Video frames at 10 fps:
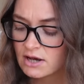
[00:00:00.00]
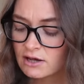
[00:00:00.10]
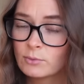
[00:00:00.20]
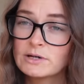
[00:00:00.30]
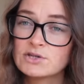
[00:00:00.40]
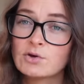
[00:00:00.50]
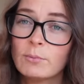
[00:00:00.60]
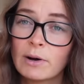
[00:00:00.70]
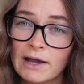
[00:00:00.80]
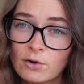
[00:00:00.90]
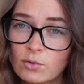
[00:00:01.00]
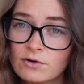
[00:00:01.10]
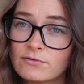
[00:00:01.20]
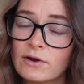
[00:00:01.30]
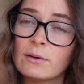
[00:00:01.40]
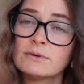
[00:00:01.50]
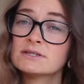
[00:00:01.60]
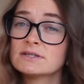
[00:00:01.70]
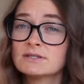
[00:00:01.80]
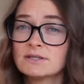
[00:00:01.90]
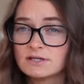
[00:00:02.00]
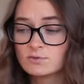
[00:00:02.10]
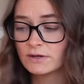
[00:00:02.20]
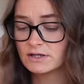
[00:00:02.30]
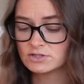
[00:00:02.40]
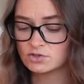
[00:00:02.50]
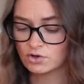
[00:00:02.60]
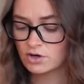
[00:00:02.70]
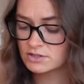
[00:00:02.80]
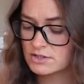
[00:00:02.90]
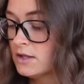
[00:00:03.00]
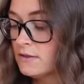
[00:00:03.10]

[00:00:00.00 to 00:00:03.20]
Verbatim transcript: Otherwise you can buy oil-free hummuses. This one is not.